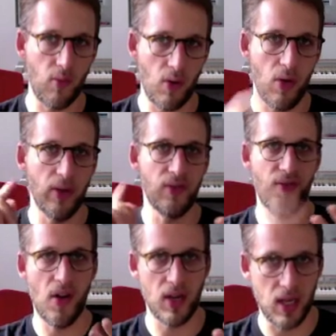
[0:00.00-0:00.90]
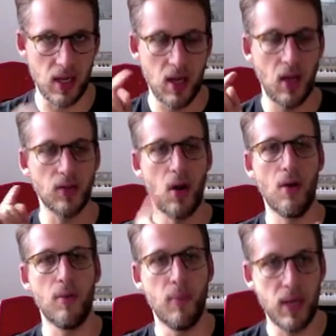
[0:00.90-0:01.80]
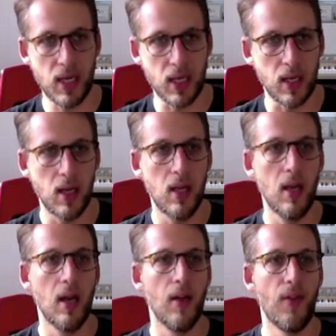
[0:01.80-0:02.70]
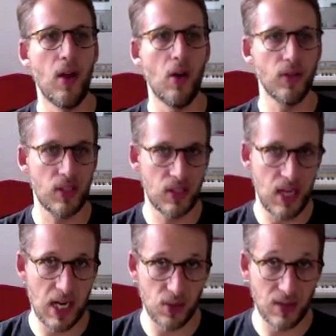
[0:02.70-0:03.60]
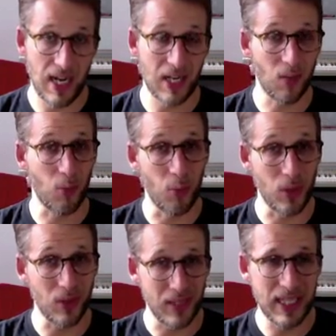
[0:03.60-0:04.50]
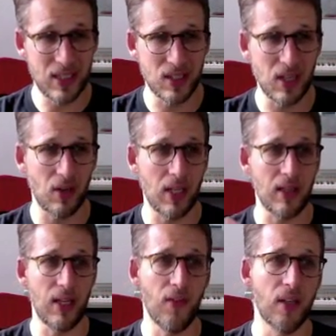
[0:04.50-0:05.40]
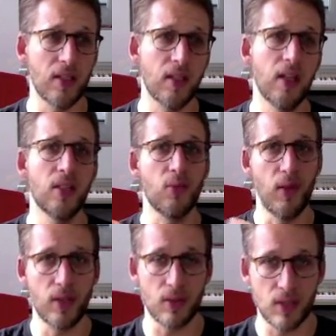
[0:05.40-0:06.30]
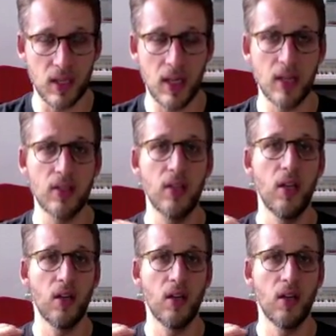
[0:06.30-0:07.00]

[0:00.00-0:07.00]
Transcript: roll, it's funky, it's R&B. They all sing. There's not like a real lead singer. Like Levon sings, Richard sings,